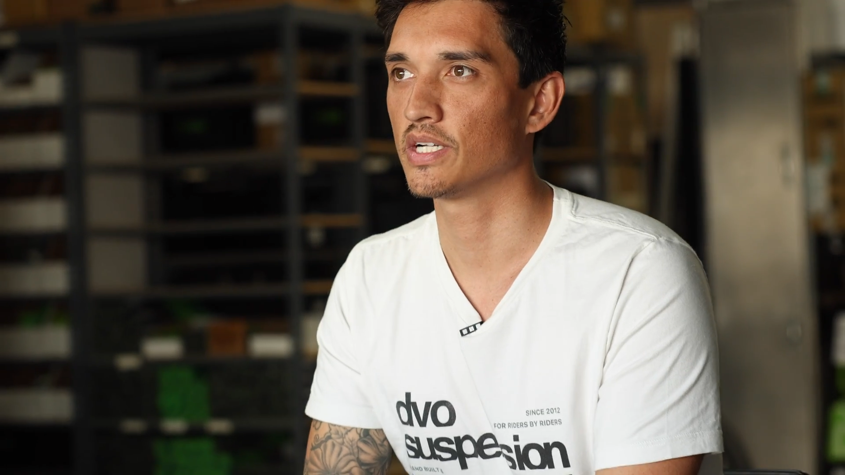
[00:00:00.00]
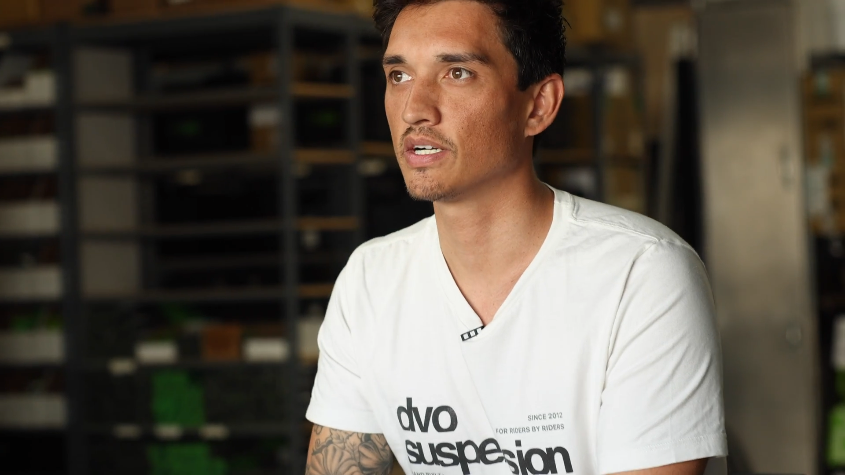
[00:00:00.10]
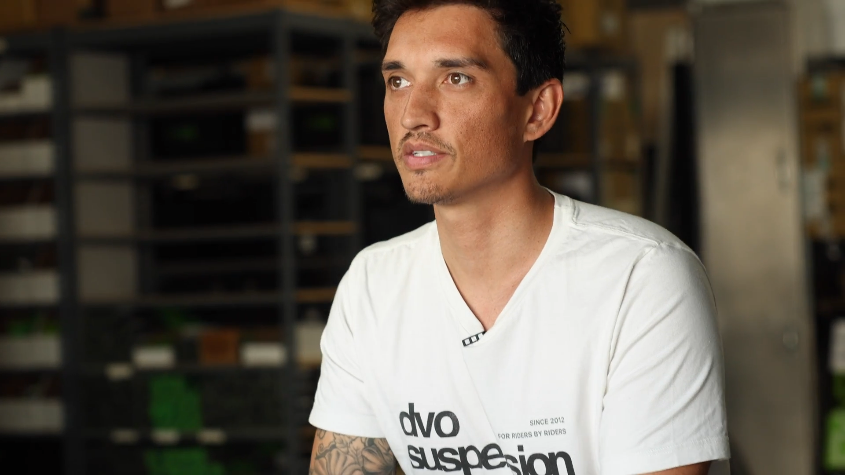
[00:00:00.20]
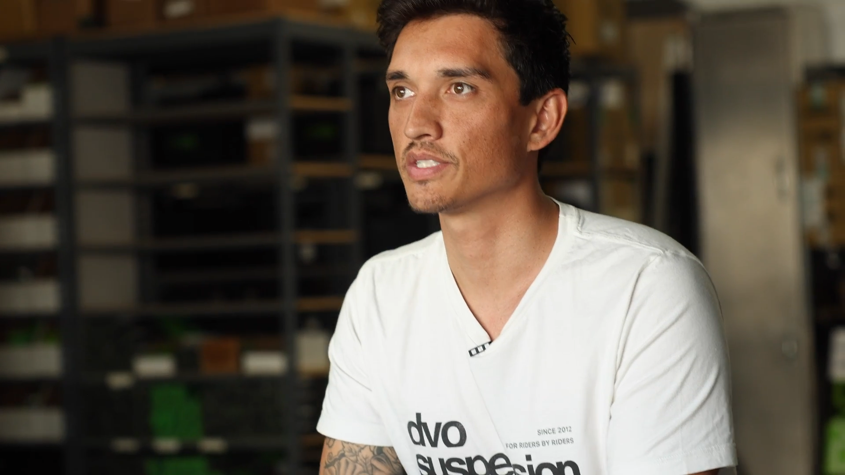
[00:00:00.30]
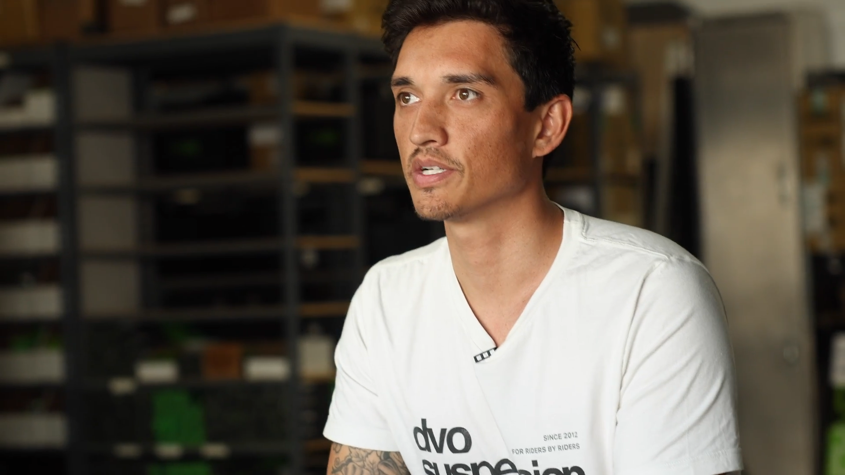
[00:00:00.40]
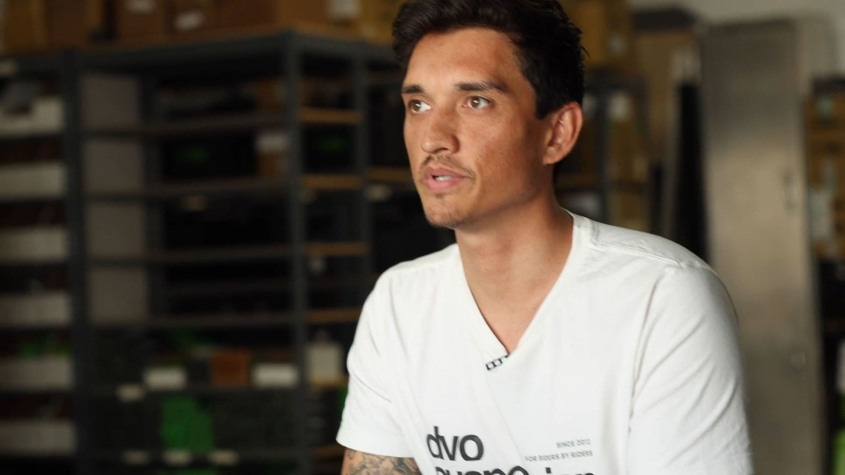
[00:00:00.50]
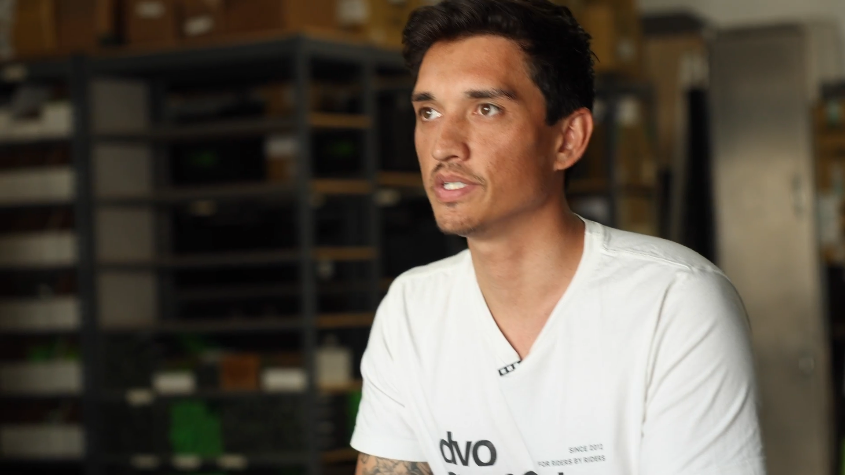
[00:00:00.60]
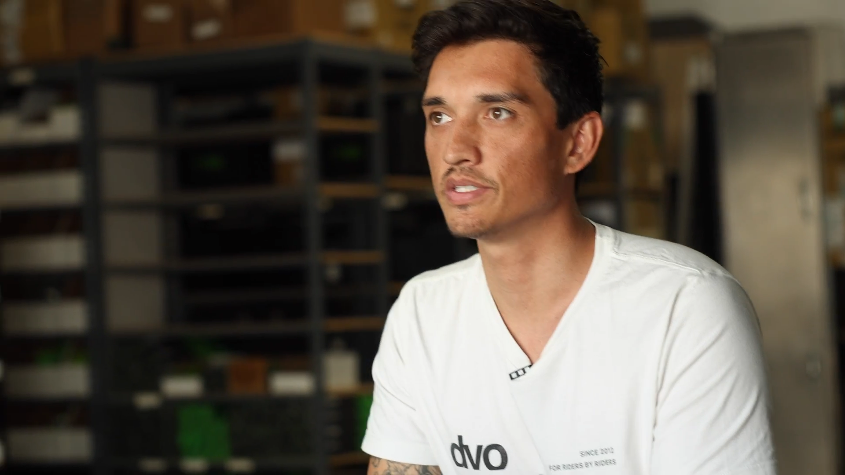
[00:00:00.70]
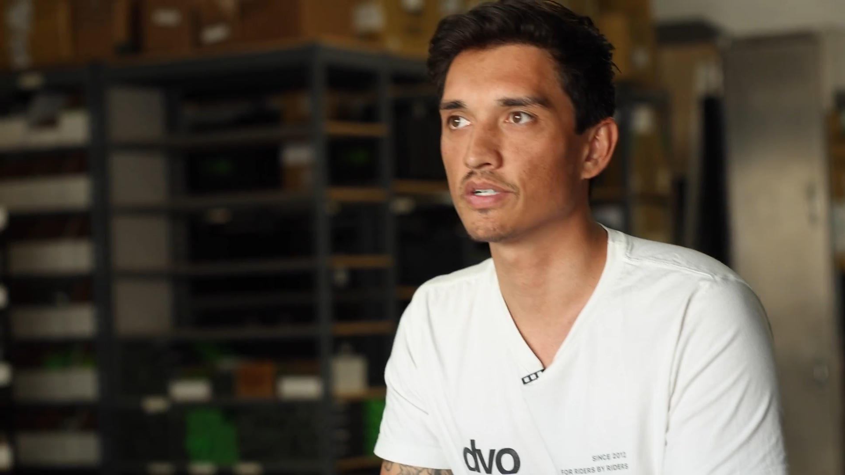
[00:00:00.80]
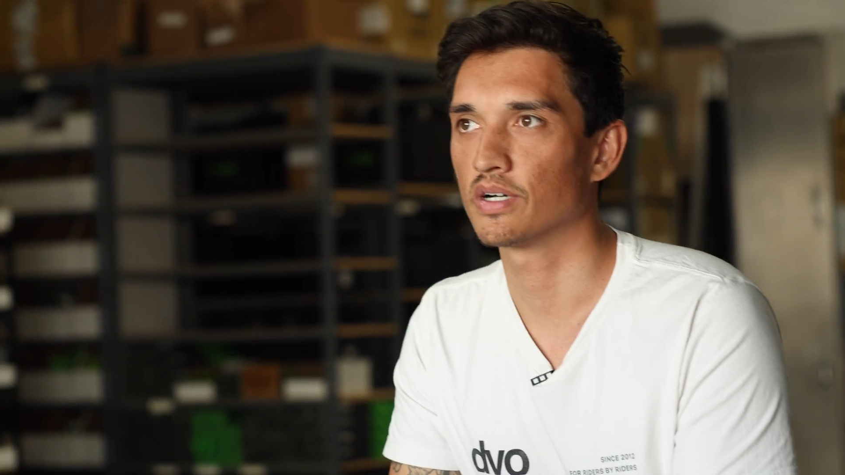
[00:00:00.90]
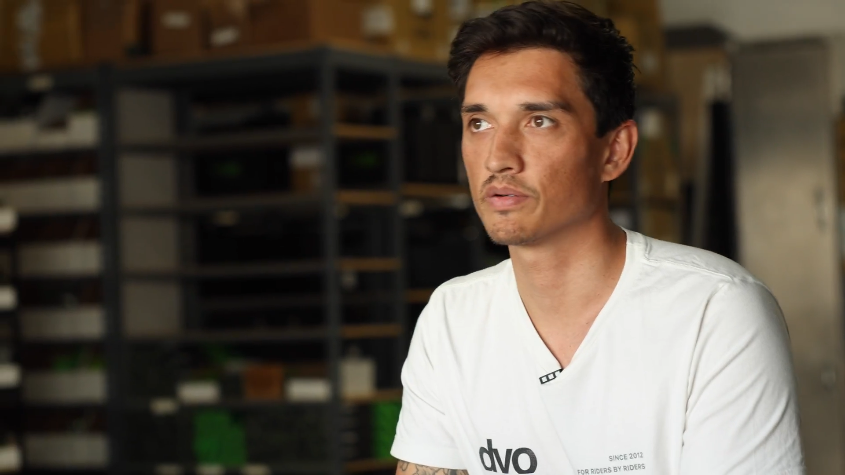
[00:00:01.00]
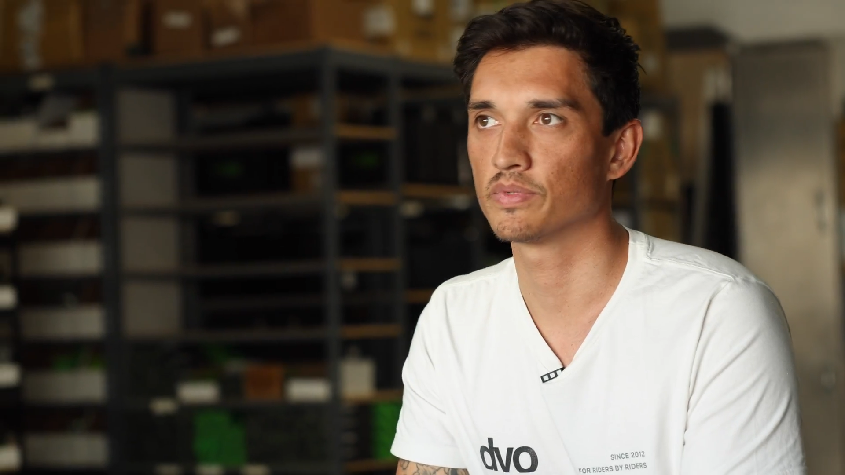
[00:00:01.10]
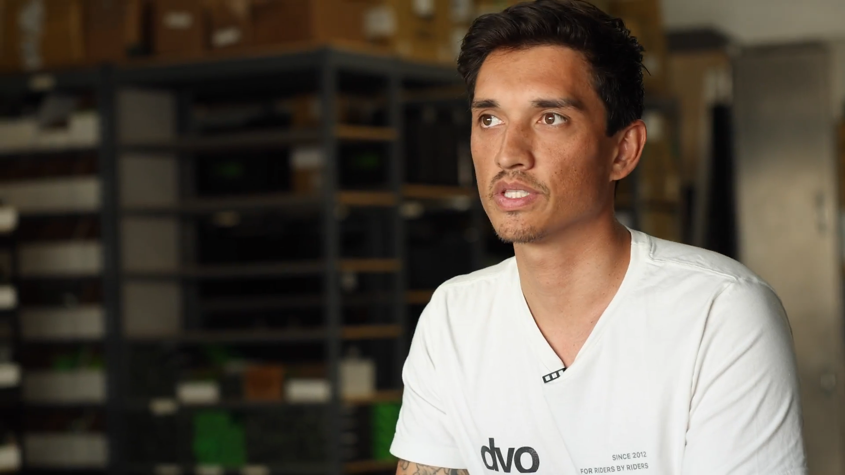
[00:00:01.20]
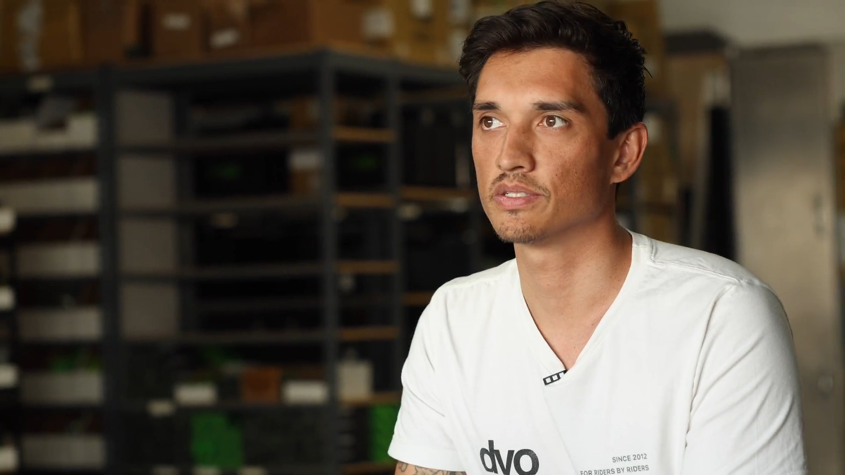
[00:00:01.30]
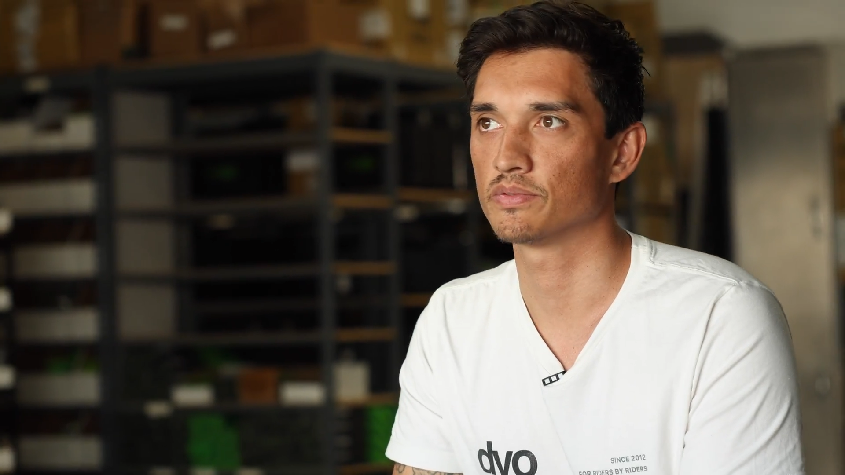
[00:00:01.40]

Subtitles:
challenge that we took on with